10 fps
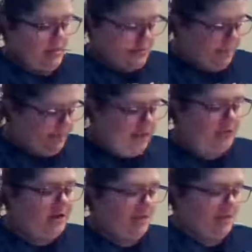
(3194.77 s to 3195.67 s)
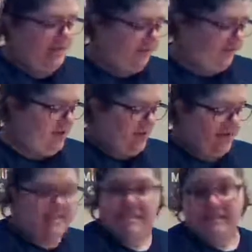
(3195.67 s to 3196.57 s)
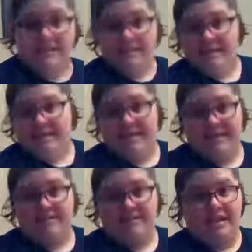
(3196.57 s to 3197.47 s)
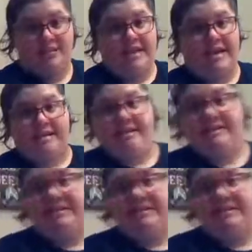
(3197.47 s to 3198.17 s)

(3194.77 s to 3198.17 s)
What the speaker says: I'm gonna put it on a plate for you guys here in a second so that you guys can